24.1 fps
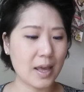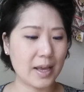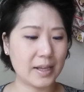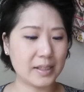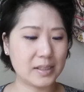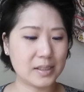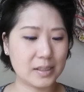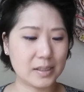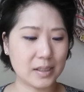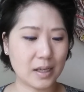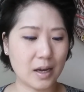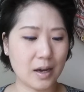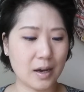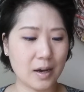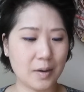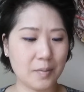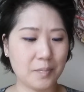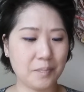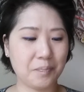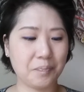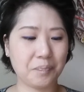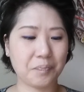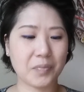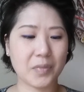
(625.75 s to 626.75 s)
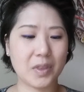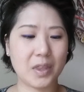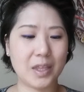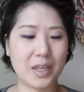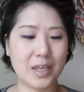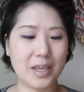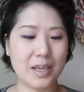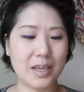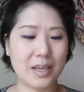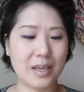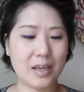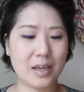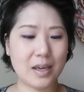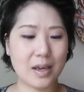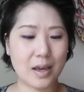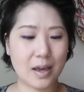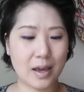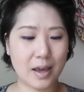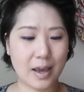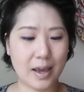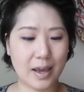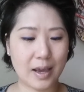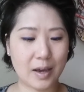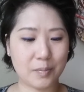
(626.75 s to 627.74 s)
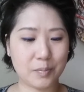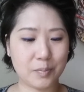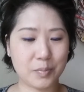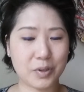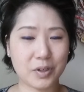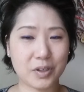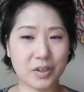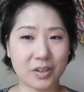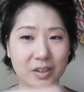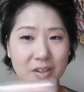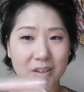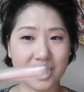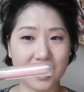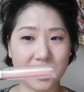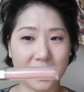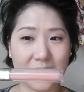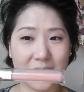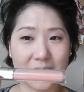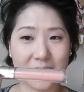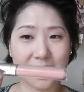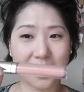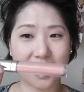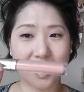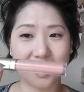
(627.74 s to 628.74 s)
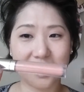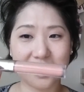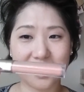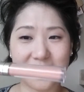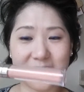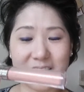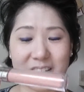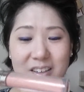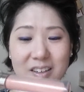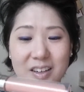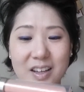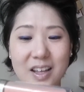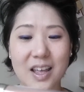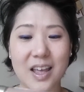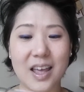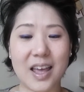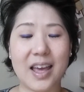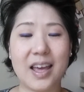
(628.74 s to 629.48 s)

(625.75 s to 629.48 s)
It's the amber color,